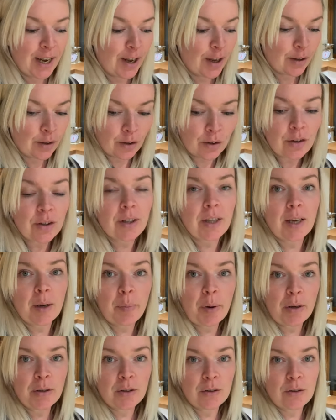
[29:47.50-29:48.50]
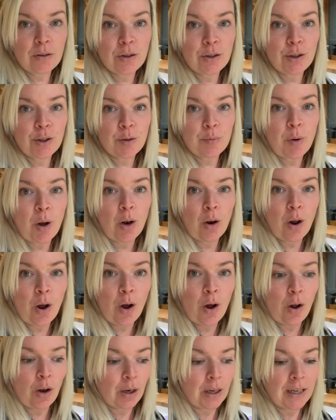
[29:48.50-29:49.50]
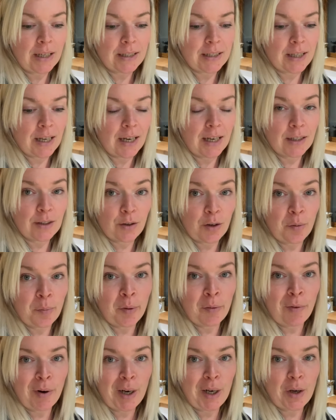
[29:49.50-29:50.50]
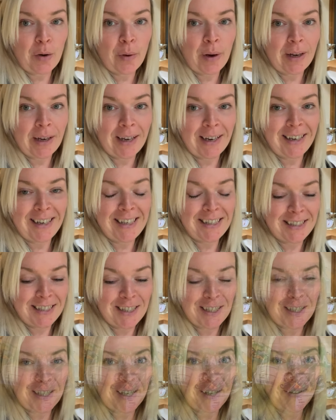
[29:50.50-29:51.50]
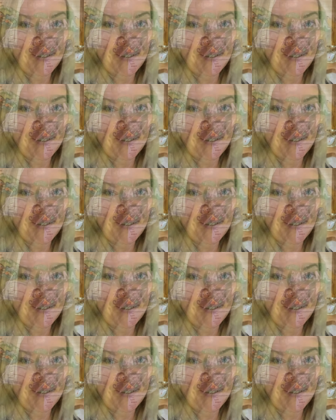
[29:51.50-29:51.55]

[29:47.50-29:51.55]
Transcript: The good thing about doing such a small haul is that it's going to be really quick and easy to do.